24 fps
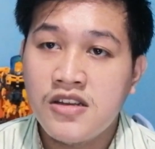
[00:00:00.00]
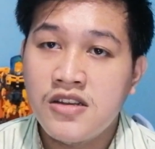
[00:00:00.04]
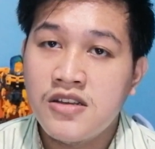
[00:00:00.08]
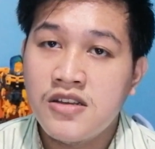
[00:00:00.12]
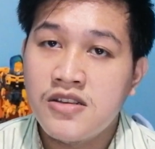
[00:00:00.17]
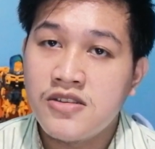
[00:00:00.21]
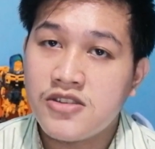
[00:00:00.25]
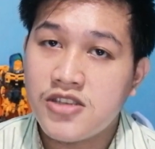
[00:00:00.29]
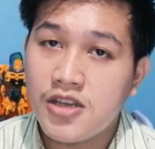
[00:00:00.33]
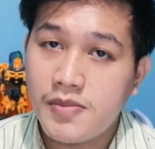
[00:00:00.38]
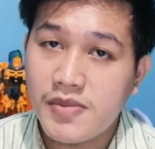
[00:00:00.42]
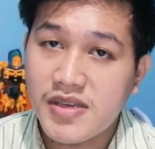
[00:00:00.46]

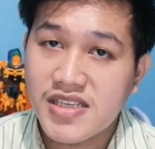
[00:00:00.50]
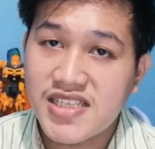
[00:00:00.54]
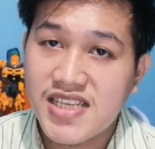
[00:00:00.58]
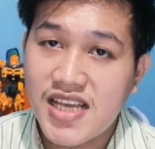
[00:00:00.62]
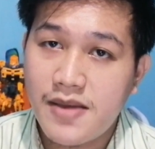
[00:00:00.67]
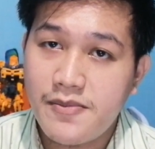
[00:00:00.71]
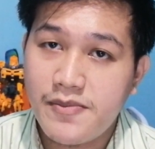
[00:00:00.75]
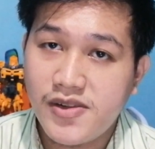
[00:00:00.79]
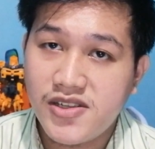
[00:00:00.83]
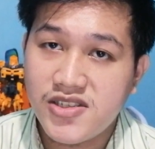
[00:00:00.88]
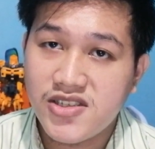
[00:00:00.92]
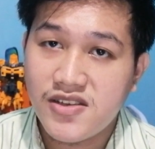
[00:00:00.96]
Some
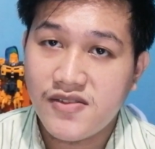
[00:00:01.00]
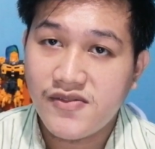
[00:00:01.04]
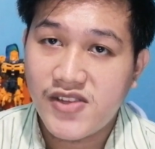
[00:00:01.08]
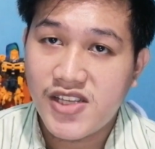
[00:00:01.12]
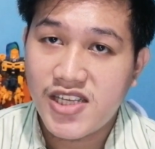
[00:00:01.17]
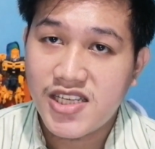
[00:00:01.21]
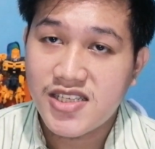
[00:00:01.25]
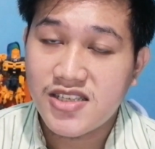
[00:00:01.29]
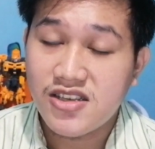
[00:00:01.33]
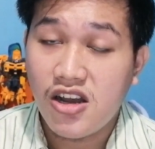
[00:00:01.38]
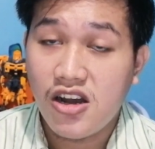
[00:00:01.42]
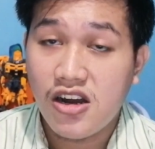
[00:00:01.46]
examples of
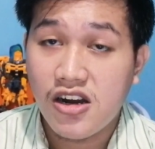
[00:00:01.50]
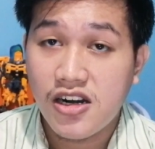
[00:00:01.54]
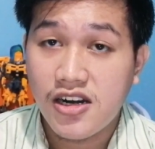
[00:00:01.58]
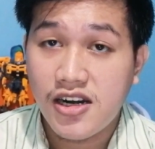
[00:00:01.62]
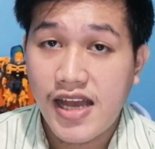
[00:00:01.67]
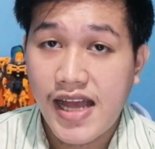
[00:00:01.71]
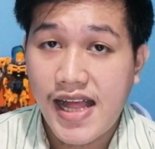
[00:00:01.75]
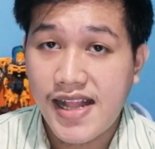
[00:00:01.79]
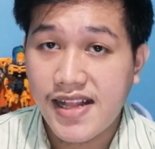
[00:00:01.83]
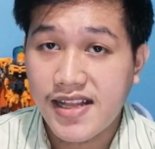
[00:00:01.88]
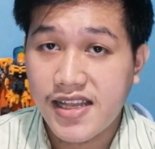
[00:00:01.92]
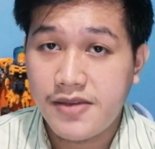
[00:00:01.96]
this are
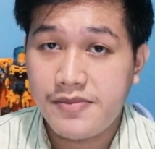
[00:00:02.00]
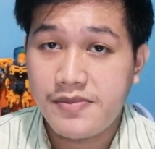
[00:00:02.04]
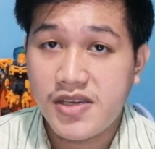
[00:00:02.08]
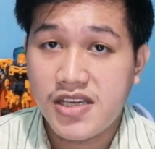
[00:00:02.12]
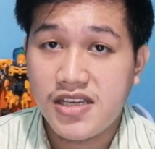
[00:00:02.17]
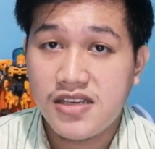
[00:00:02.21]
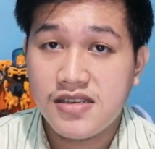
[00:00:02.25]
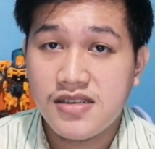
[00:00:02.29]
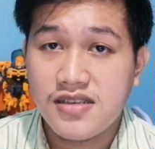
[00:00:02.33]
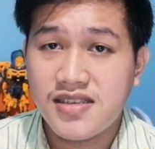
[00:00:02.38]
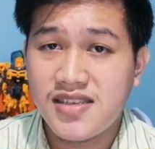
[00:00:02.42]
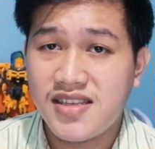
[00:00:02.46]
alchemy,
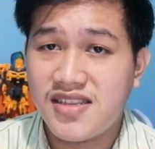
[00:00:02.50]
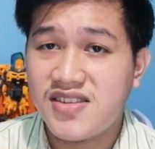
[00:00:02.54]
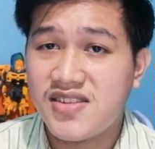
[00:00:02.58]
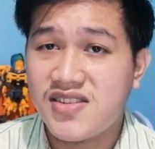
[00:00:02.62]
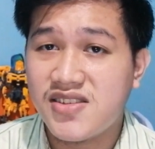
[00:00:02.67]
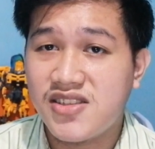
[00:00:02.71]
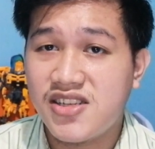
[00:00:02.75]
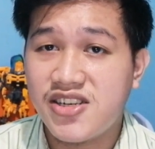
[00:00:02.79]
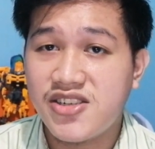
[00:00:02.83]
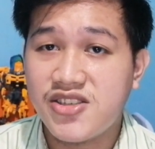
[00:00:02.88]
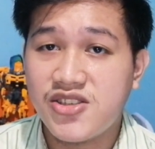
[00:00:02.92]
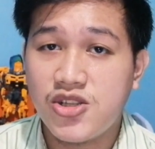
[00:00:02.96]
since
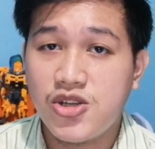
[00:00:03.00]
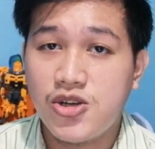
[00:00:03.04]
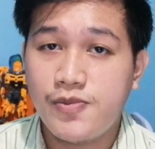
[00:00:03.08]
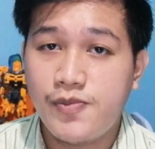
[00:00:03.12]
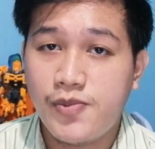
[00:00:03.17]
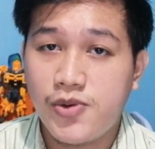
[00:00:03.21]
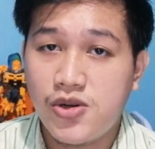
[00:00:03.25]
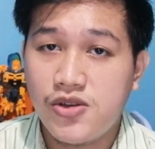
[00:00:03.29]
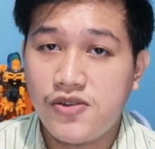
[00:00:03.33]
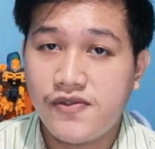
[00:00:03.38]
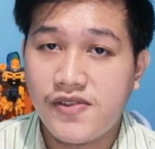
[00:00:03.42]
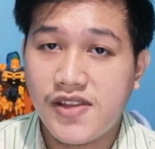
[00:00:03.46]
there's no
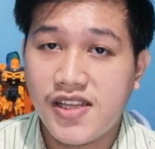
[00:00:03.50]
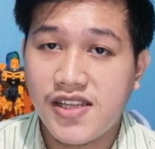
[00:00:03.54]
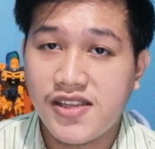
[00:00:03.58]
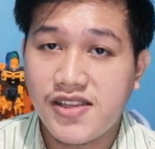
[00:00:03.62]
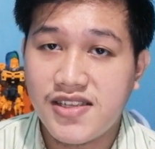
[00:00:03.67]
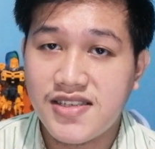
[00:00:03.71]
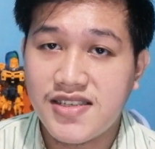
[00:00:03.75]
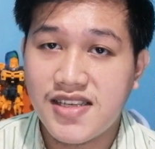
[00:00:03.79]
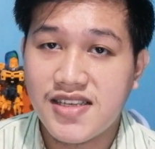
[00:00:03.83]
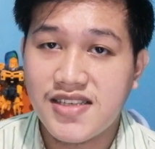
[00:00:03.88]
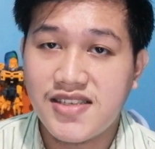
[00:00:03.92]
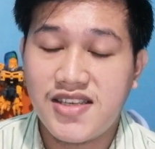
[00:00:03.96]
proof that
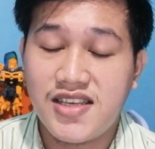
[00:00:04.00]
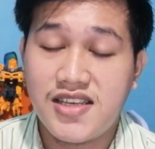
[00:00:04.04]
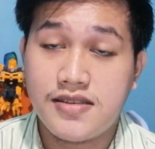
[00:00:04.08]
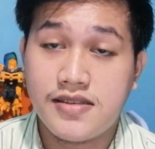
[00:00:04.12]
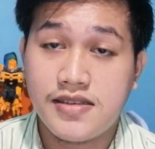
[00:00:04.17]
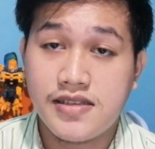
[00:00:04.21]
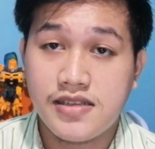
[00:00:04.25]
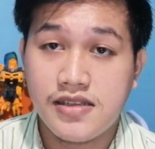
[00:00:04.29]
this exists.